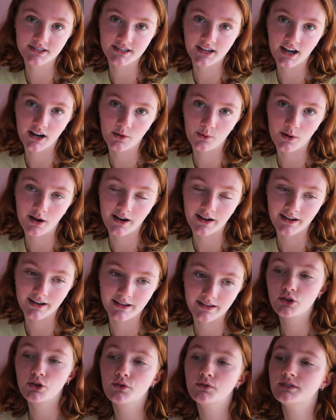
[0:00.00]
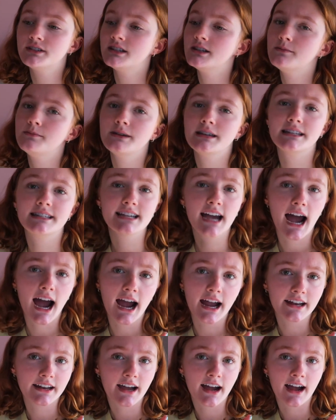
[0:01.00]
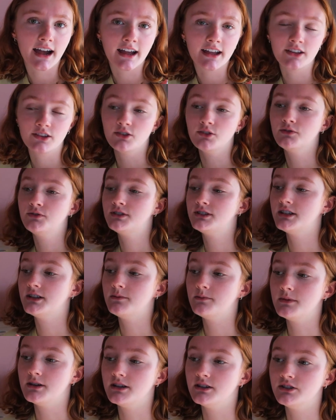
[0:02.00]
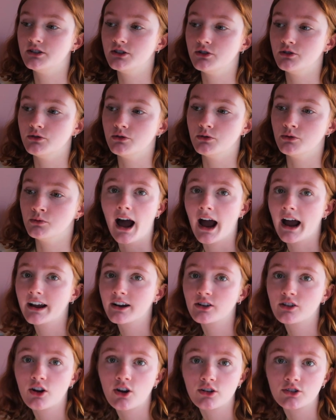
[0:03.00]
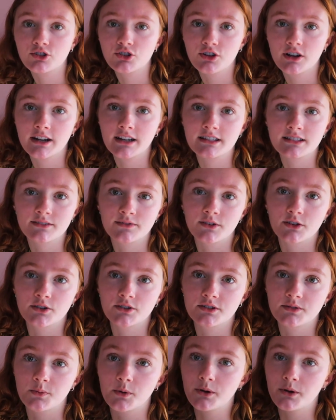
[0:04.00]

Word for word: DIY. You've seen me tie-dye, you've seen me do iron-on transfers.